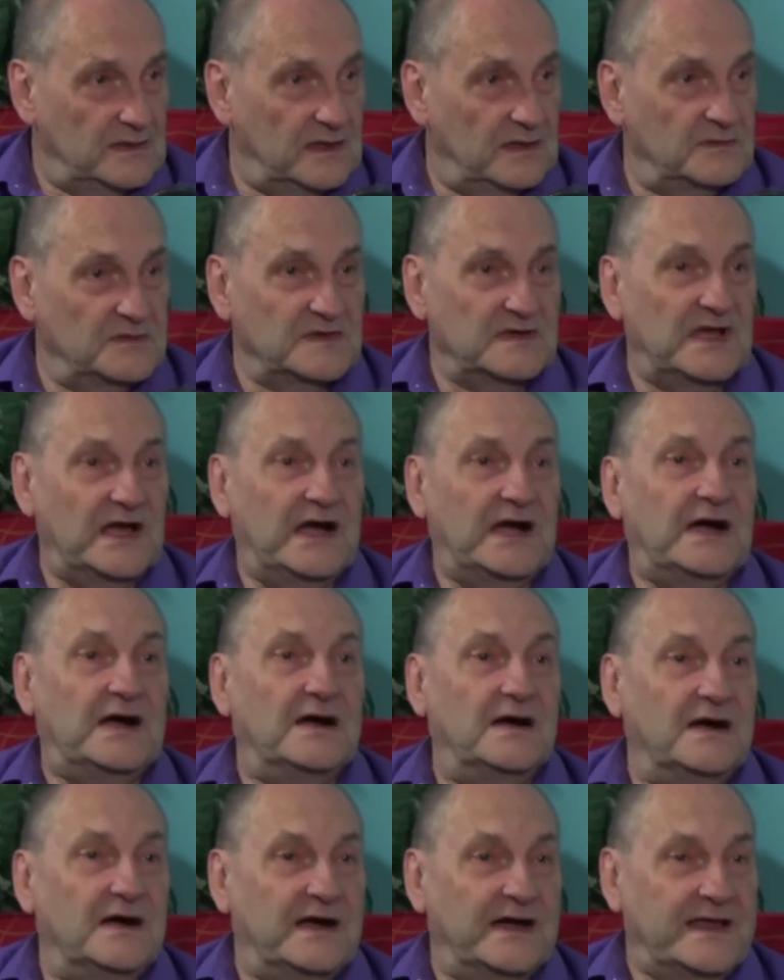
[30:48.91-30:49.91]
I,
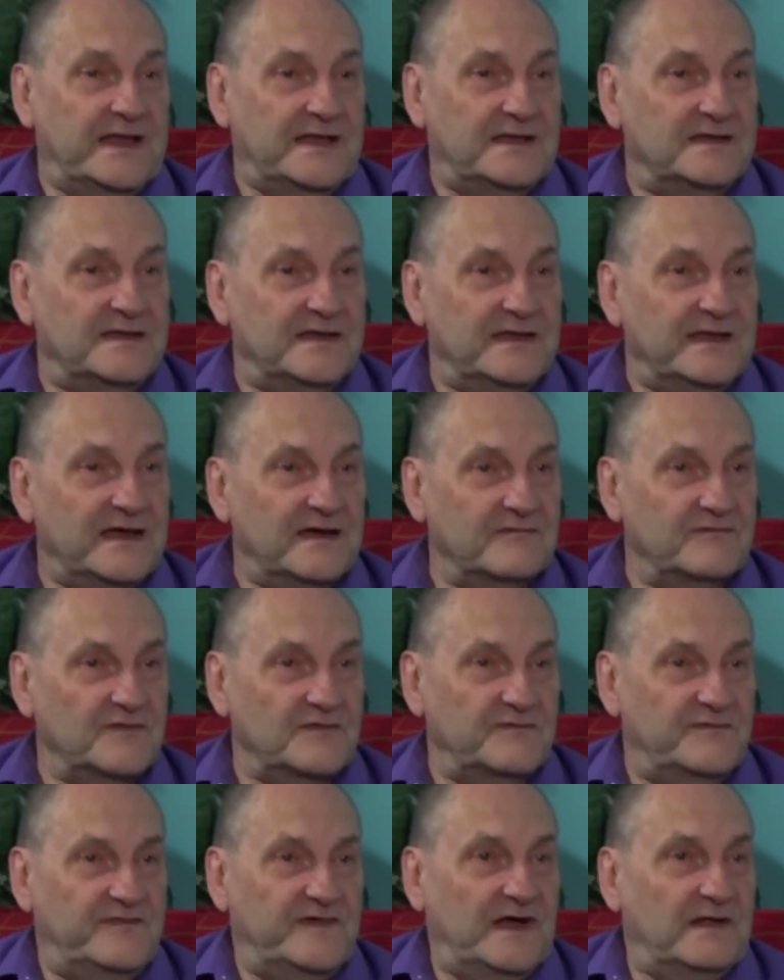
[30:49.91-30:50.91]
I
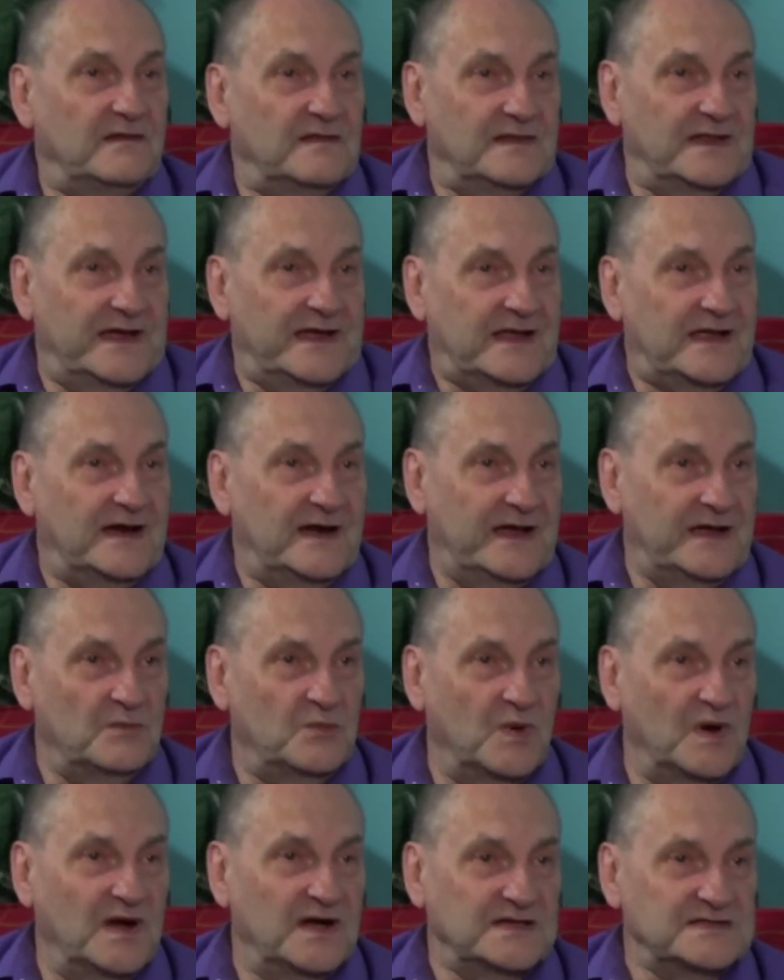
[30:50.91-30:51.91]
never felt like I
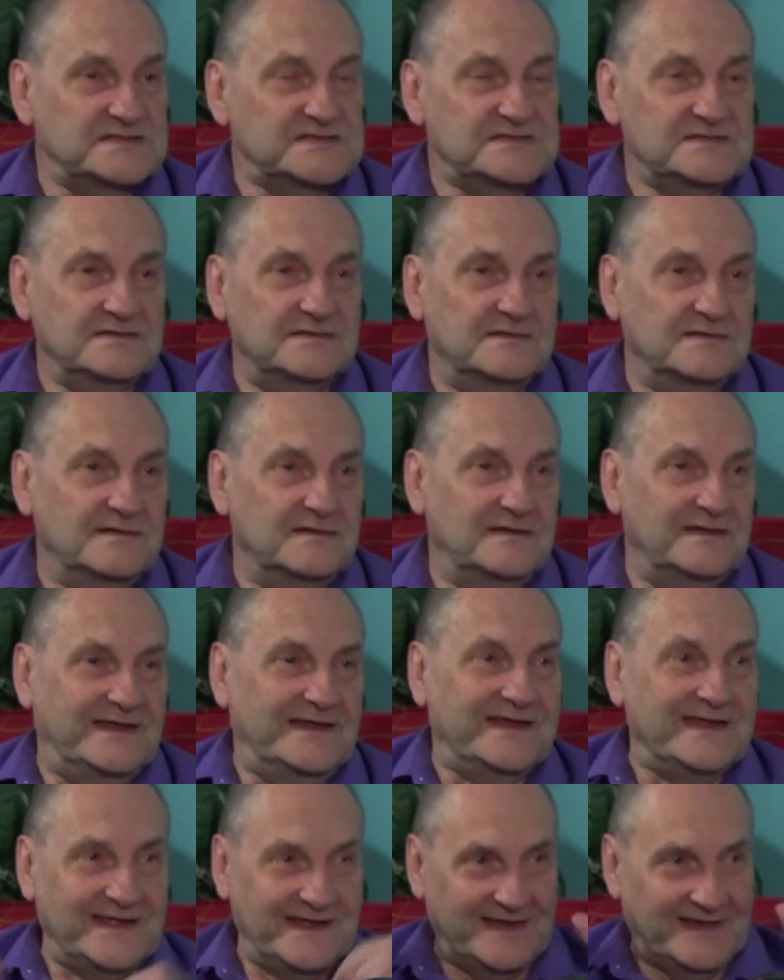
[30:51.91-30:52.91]
was
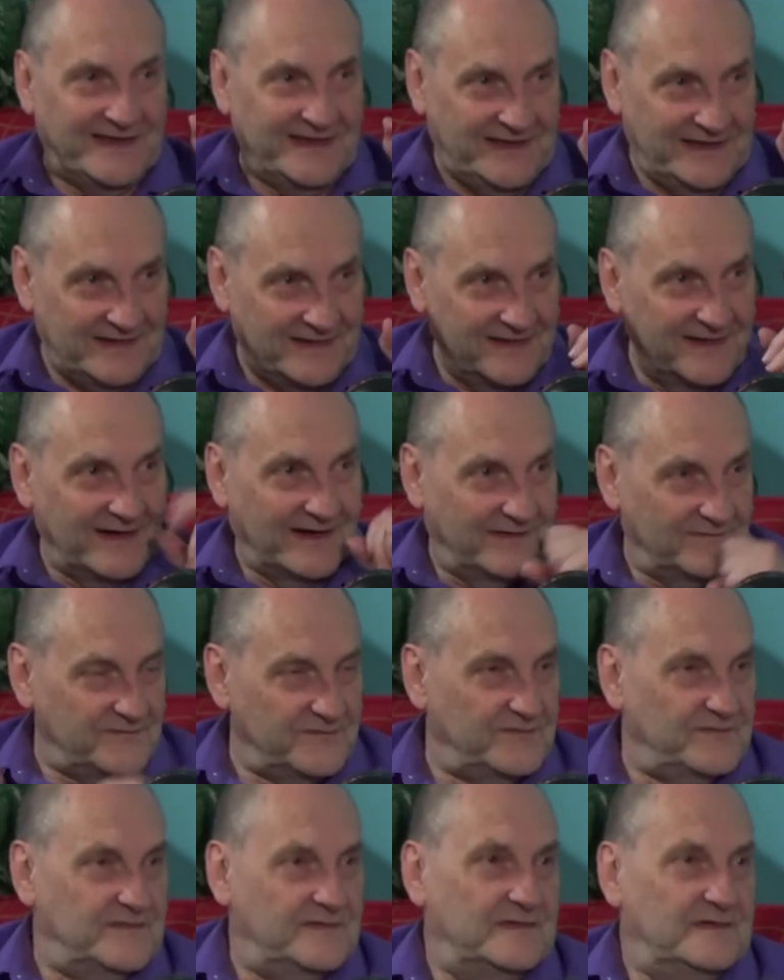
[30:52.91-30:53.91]

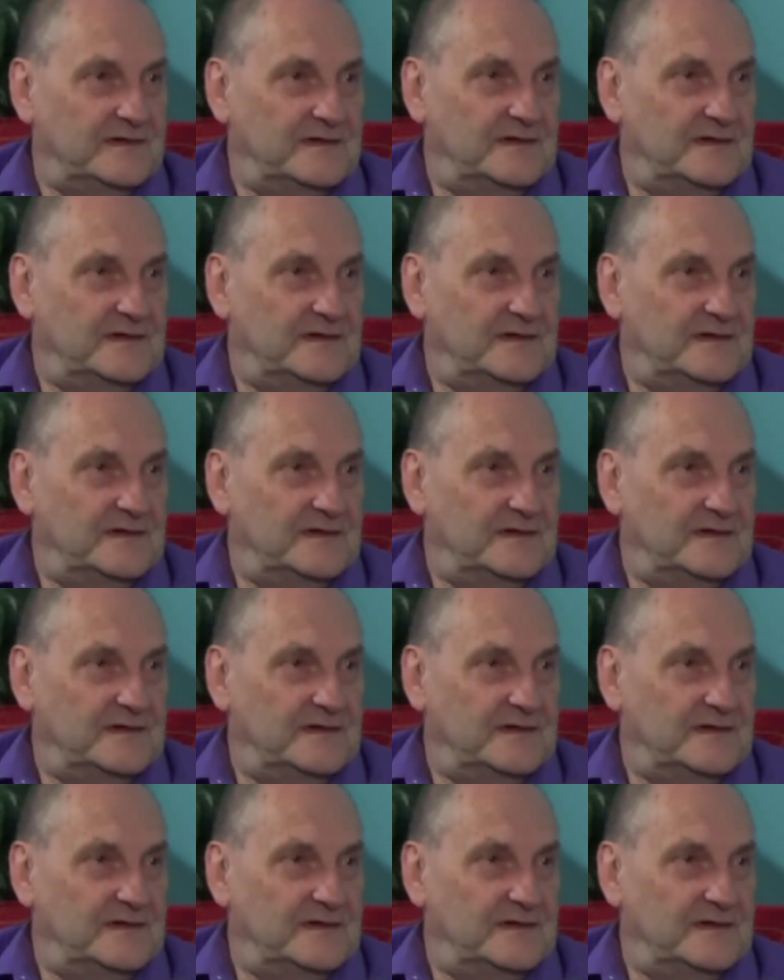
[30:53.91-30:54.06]
enough.